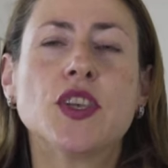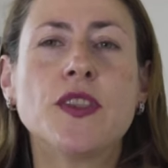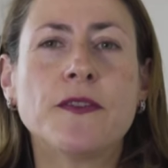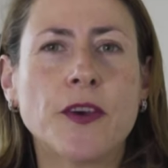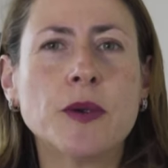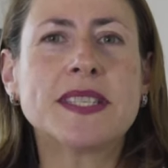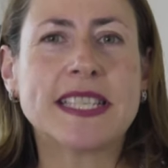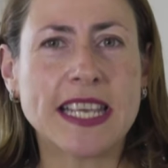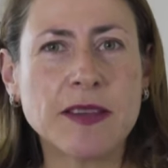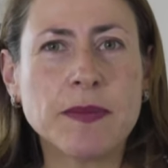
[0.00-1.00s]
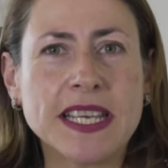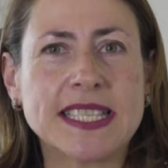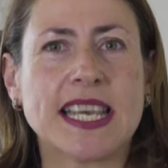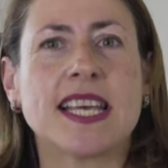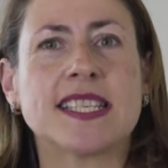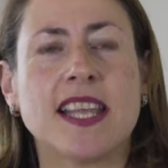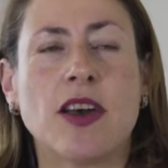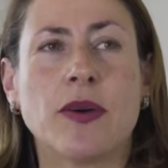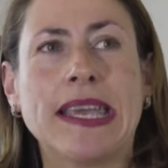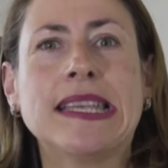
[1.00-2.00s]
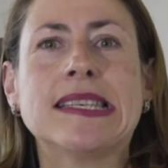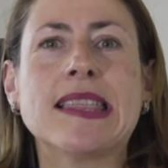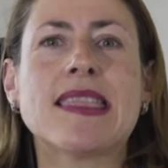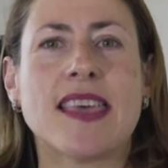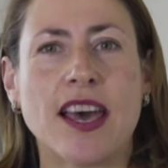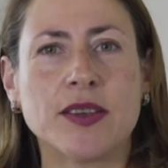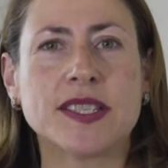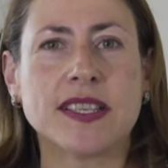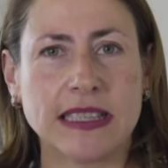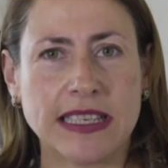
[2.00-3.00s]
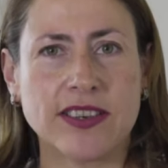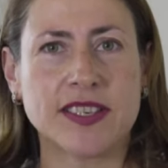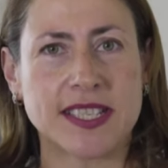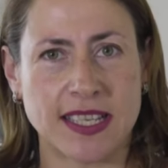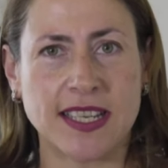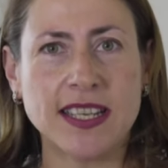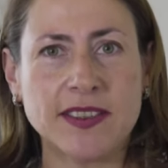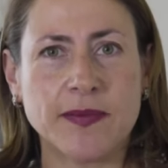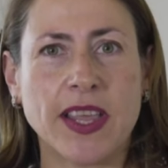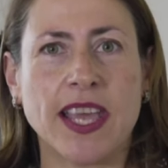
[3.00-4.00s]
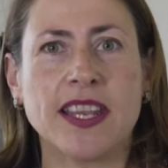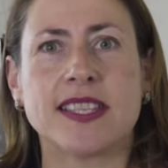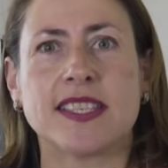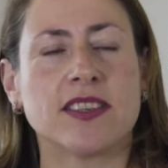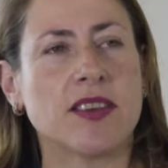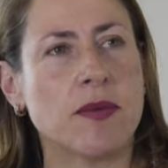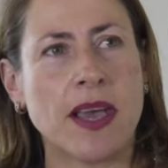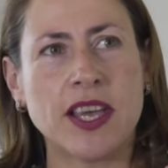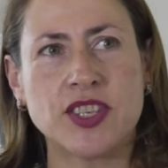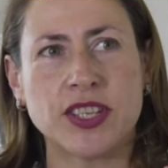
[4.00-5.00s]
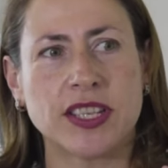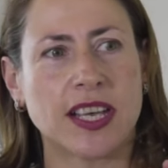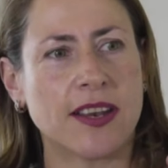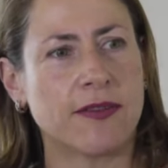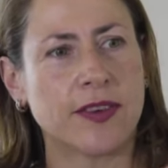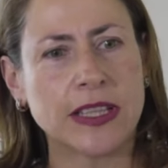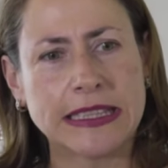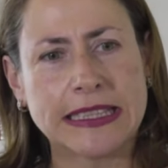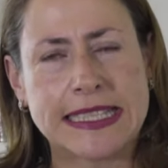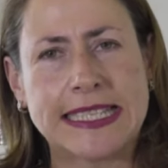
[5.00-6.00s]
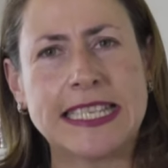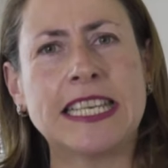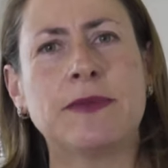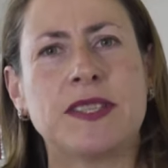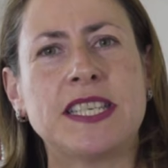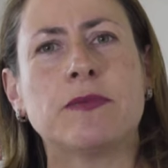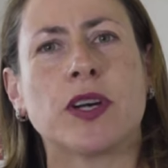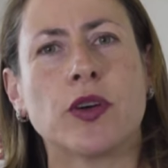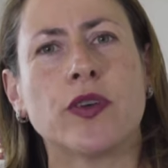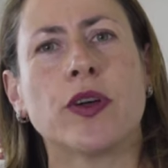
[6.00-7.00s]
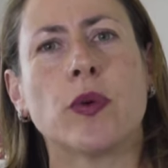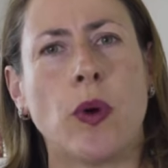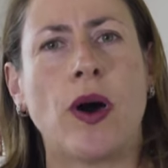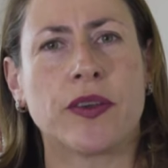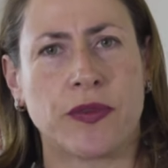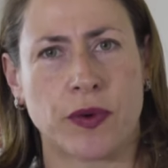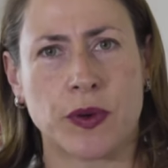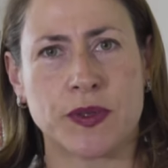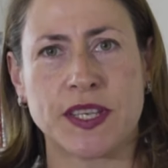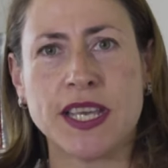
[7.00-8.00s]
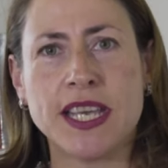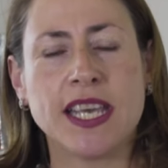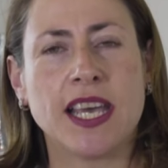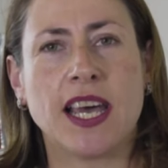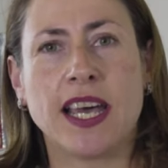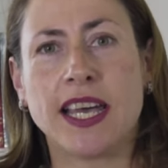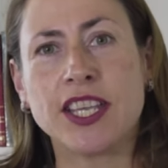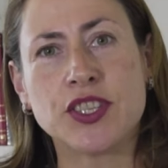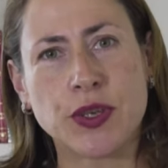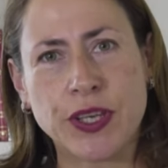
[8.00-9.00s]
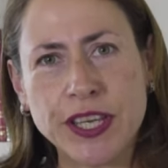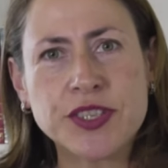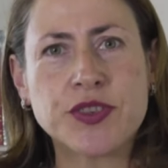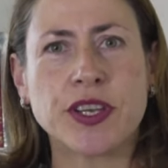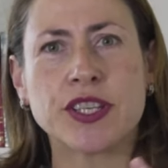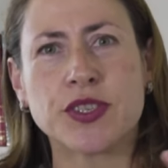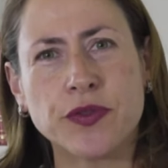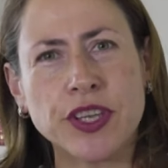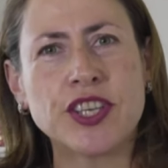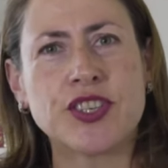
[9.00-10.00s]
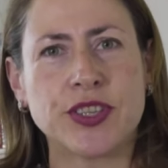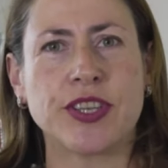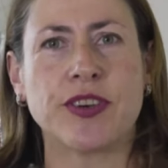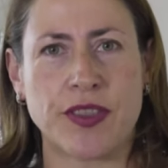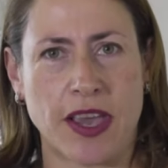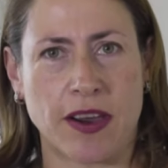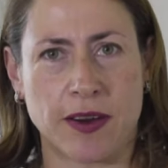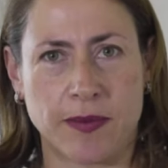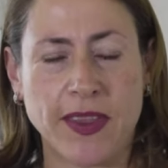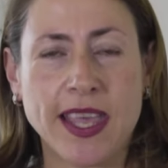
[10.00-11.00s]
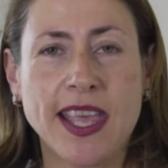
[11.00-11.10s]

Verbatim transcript: So the firm's database has now 18,000 leaders in it, and it's imagine kind of deep, deep career walkthroughs uh, into histories of each leader there.